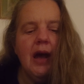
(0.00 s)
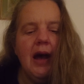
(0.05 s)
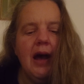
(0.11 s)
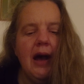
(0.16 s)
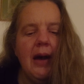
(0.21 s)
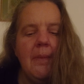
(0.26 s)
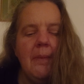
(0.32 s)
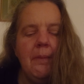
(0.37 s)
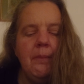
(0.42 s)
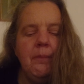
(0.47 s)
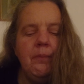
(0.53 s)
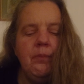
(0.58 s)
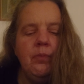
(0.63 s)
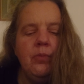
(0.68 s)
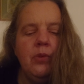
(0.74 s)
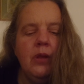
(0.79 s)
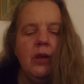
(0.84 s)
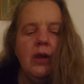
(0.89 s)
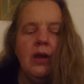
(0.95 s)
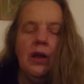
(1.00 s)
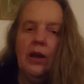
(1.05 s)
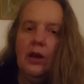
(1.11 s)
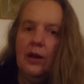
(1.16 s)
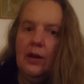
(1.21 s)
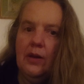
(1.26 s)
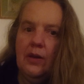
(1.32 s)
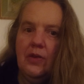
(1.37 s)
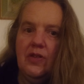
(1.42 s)
I'm
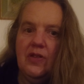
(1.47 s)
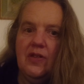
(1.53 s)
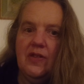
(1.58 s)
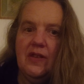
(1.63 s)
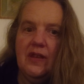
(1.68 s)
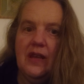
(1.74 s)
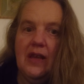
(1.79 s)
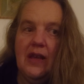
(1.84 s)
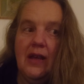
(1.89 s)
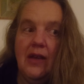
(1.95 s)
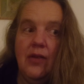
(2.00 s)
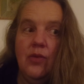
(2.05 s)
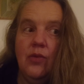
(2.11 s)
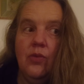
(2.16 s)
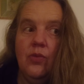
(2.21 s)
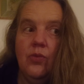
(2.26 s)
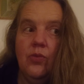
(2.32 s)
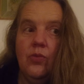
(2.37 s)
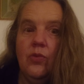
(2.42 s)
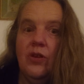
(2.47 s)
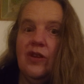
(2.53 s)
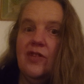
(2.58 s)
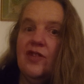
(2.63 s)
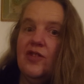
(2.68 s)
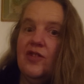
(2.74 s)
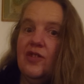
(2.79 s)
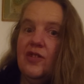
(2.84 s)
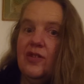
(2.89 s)
going to see
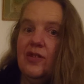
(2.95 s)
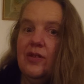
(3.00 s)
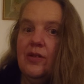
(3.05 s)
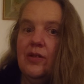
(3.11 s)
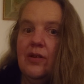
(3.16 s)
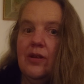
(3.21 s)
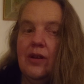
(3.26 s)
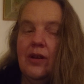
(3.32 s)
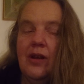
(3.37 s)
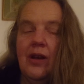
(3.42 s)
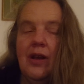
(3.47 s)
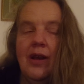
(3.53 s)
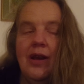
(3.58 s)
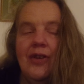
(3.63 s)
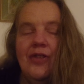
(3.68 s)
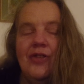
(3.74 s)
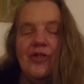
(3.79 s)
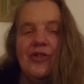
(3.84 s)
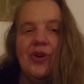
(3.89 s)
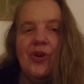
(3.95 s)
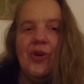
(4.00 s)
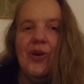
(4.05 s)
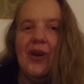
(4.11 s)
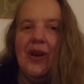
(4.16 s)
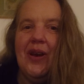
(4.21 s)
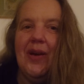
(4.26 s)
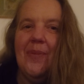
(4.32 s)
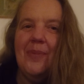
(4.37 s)
which
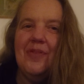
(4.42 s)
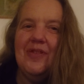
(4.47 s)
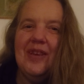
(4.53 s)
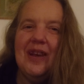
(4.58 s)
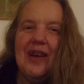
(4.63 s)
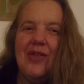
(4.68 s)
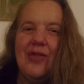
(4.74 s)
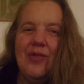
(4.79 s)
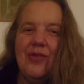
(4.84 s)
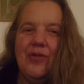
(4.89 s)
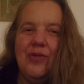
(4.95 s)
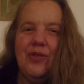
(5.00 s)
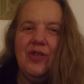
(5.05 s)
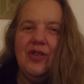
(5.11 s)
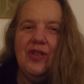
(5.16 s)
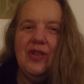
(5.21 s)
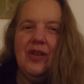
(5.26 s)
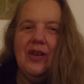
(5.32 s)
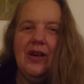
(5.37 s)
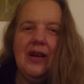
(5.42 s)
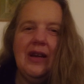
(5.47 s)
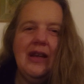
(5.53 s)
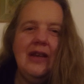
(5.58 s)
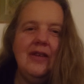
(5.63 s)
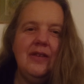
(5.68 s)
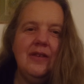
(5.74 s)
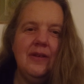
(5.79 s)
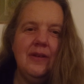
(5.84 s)
song comes out for
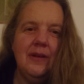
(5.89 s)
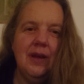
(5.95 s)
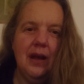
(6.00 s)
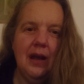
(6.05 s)
tonight.